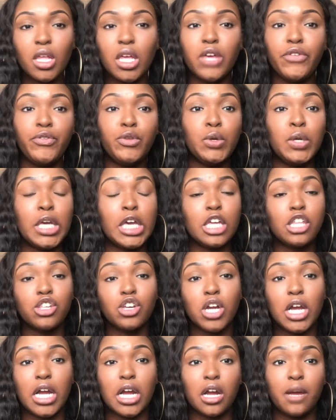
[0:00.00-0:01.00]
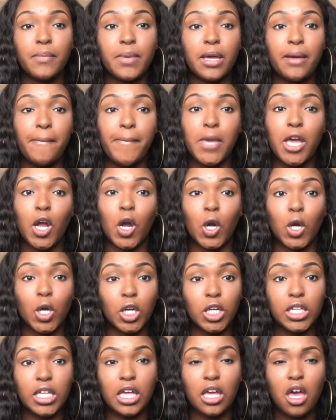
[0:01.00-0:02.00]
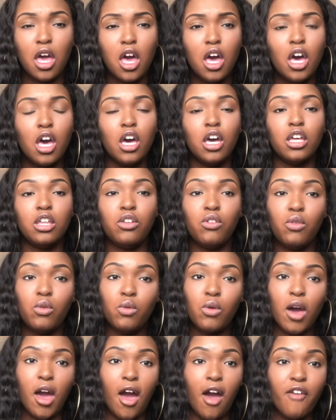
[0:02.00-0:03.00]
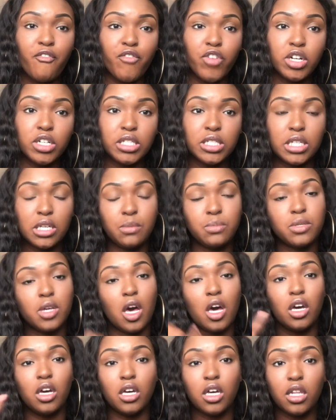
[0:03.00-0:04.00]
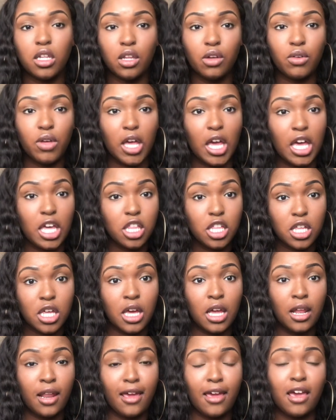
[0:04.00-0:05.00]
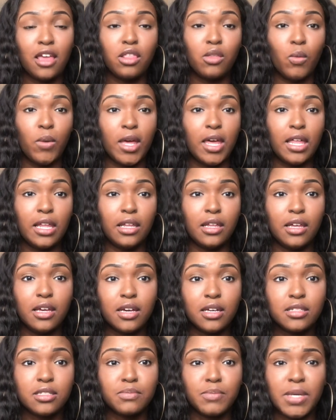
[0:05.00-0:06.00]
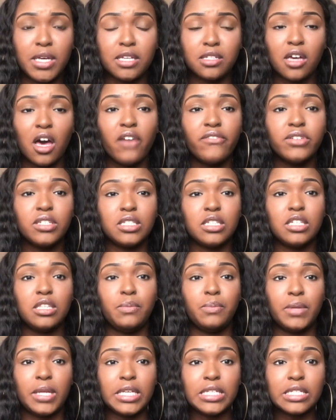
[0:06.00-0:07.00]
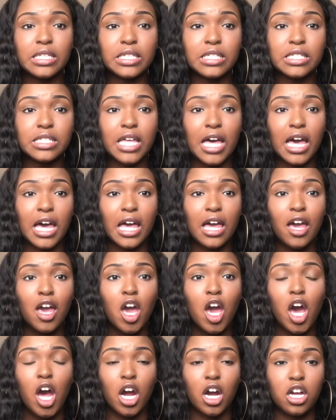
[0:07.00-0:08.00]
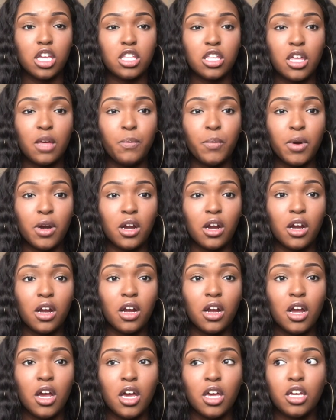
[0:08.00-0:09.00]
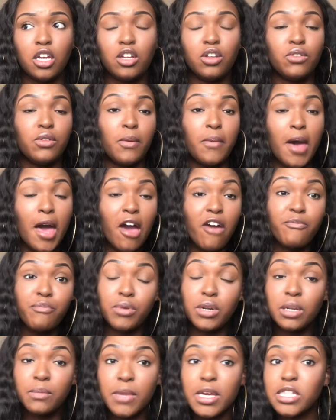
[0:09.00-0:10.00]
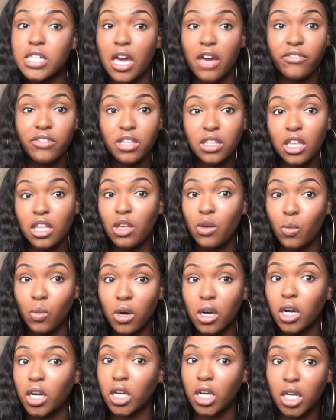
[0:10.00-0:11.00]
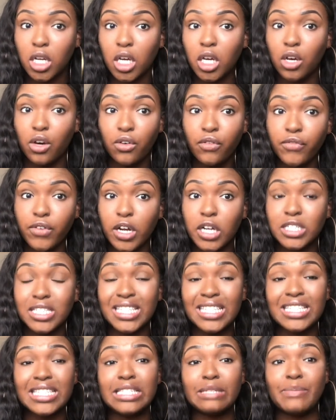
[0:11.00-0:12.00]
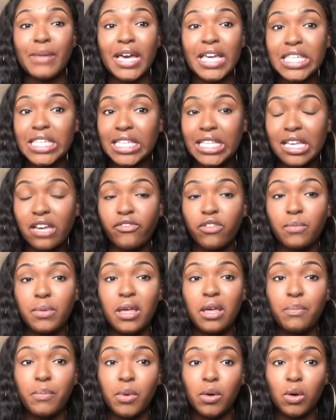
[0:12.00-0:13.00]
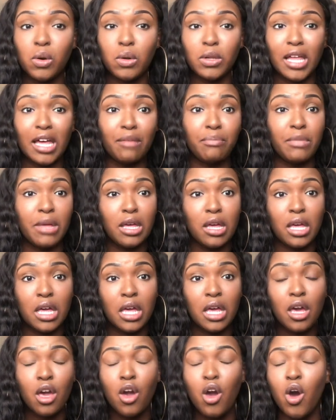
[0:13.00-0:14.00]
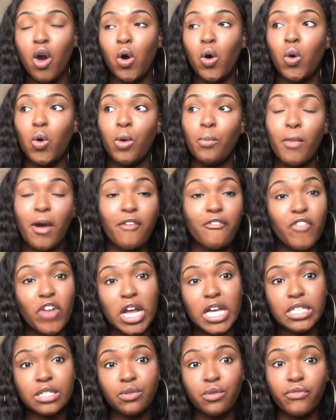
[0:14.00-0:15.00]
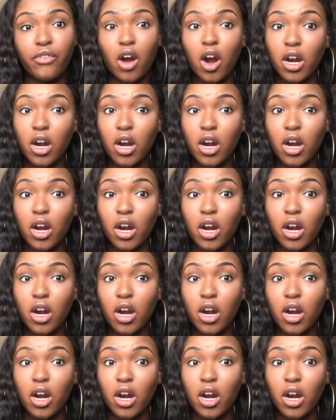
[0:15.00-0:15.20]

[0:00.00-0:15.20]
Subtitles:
If you get your Airbnb early, you have first dibs on good location and the way it looks, because obviously the places that are cheaper, that have pretty much everything you want, are gonna go first, especially for people like me or my friends who've